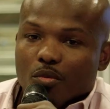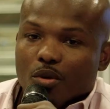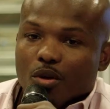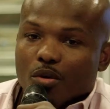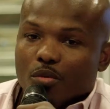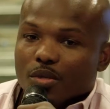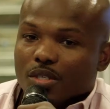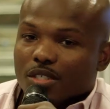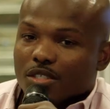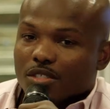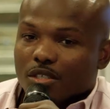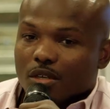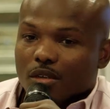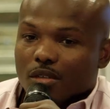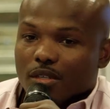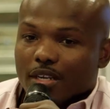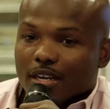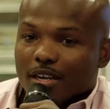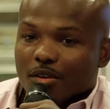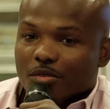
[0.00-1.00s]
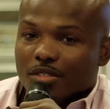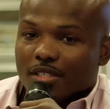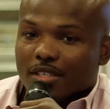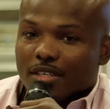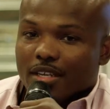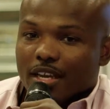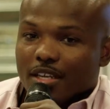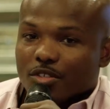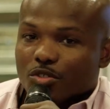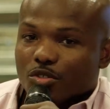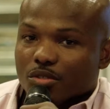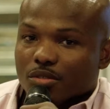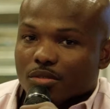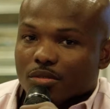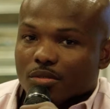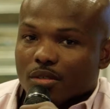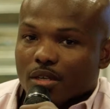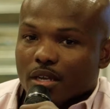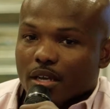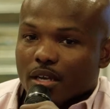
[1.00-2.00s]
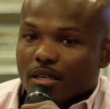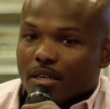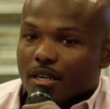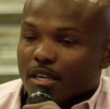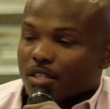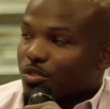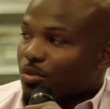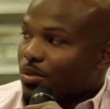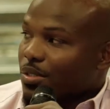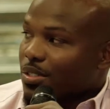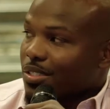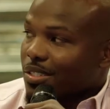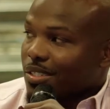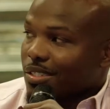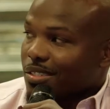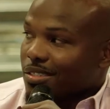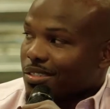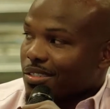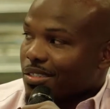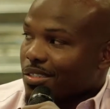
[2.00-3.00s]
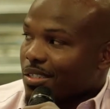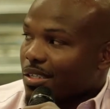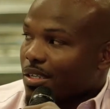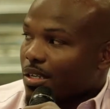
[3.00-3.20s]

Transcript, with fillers: Well, when he saw that I was a natural, I had natural instincts.